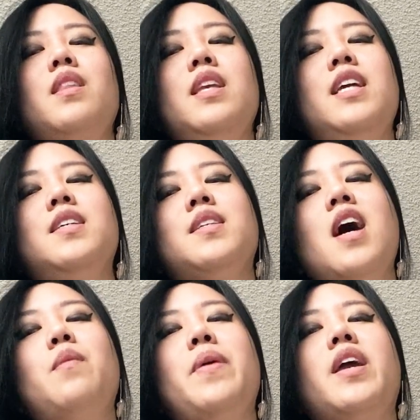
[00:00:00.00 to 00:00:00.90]
He is
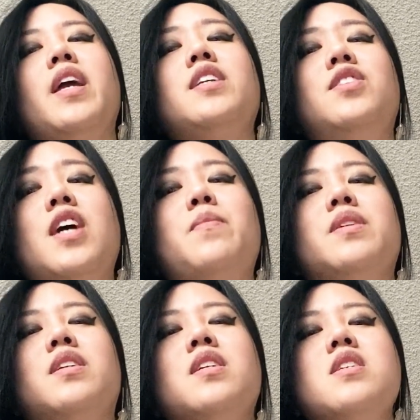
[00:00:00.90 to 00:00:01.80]
now paying
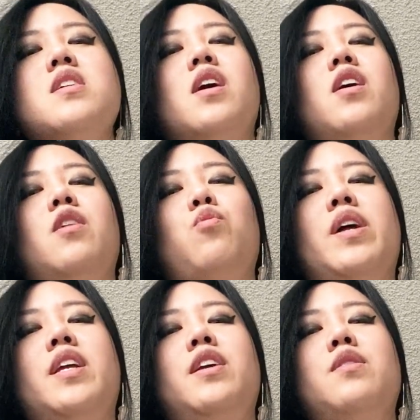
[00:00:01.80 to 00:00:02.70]
double
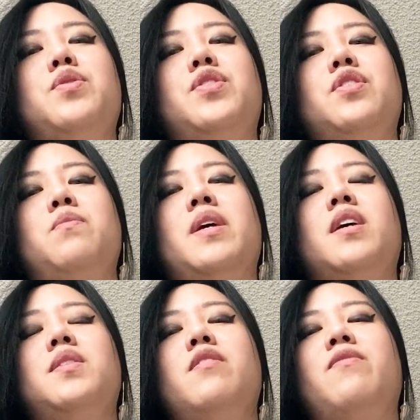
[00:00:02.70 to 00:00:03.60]
what he used to
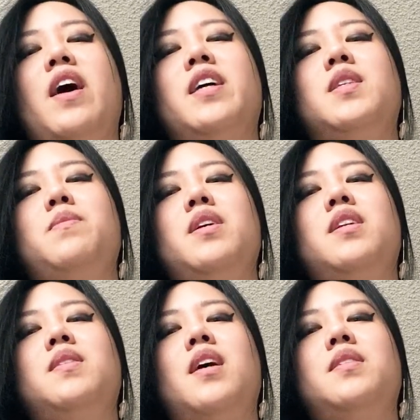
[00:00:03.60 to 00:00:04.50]
because he finds me a
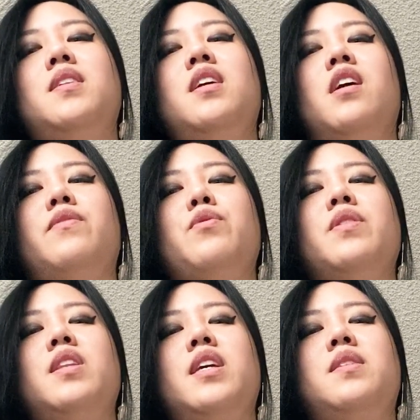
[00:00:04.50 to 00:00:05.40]
necessity of a
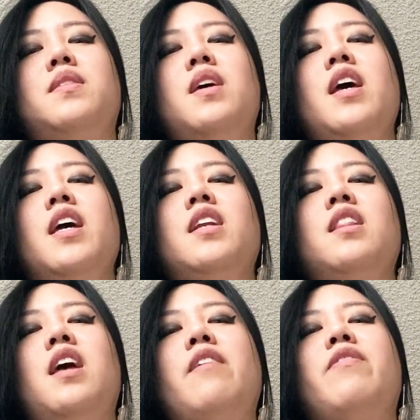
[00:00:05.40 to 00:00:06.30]
release in a
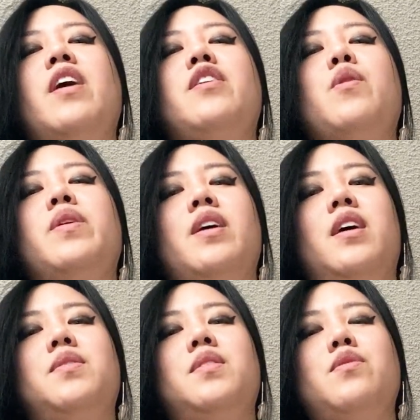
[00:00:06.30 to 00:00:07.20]
life that no one
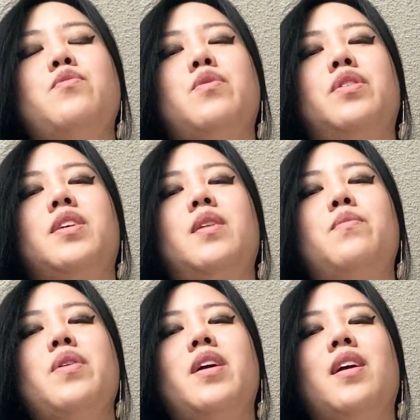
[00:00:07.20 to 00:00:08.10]
else in the world can
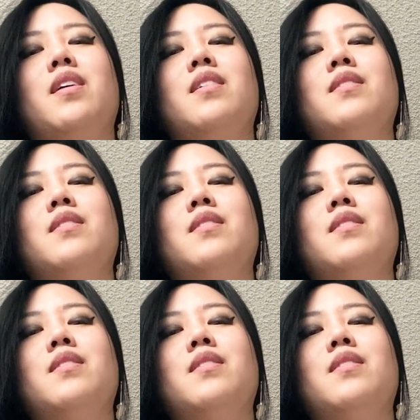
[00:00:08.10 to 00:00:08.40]
bring.